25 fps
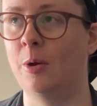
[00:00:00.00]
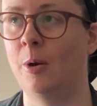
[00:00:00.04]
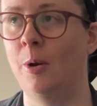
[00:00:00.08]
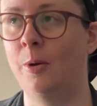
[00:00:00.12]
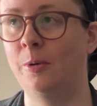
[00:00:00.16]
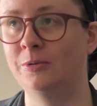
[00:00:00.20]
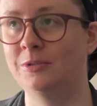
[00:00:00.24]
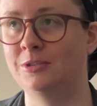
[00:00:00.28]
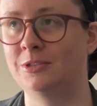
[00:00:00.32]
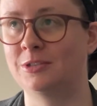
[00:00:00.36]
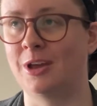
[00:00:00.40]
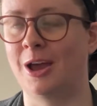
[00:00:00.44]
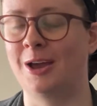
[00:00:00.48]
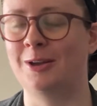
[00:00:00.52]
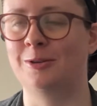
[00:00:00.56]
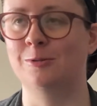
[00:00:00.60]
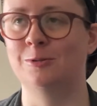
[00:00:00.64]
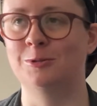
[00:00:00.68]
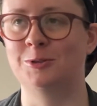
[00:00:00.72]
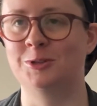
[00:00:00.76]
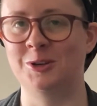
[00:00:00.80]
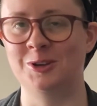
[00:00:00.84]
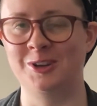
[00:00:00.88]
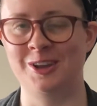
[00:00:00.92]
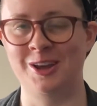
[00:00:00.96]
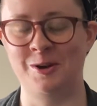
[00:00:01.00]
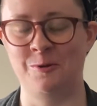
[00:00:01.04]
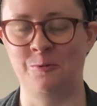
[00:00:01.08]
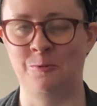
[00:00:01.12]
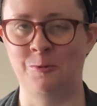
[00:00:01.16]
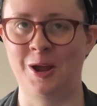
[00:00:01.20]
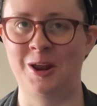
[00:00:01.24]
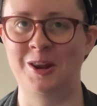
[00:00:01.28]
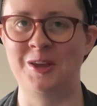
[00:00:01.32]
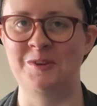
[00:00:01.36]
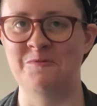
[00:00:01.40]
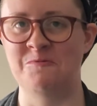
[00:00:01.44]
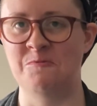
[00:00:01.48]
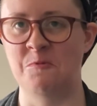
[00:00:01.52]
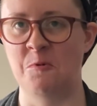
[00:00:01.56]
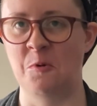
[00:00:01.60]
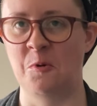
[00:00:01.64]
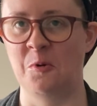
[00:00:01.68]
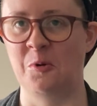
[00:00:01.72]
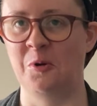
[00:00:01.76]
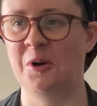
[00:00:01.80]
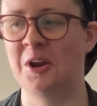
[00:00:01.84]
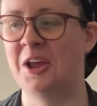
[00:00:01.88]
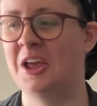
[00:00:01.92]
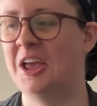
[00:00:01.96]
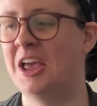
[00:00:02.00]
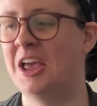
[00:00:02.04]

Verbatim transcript: old cycle to get ready for